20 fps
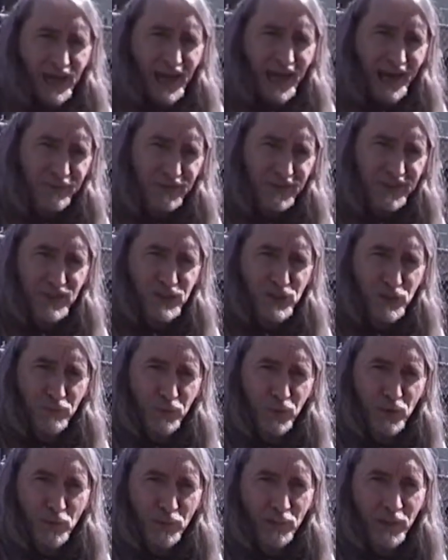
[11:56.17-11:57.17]
Have a dish of
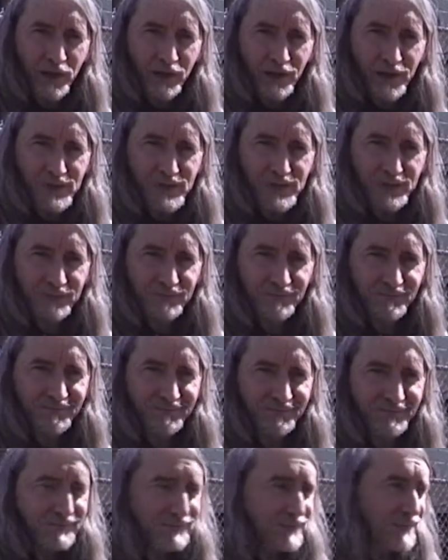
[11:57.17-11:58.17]
blueberries.
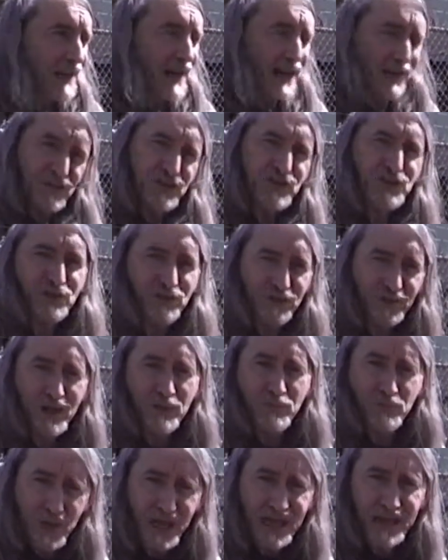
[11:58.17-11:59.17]
Have a serving
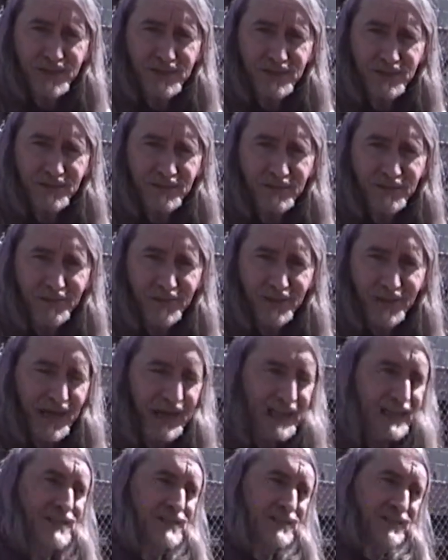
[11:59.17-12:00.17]
of beets.
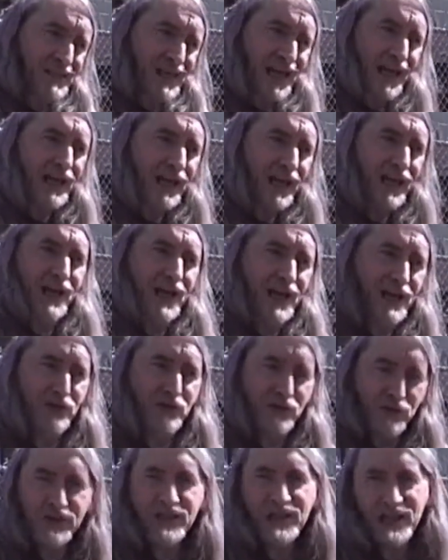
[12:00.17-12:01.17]
And the staining on
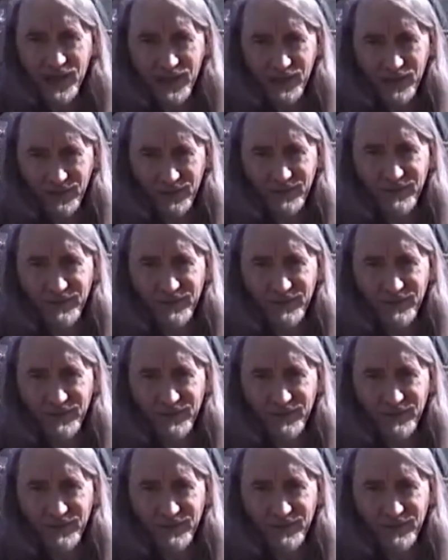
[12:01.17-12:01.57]
your teeth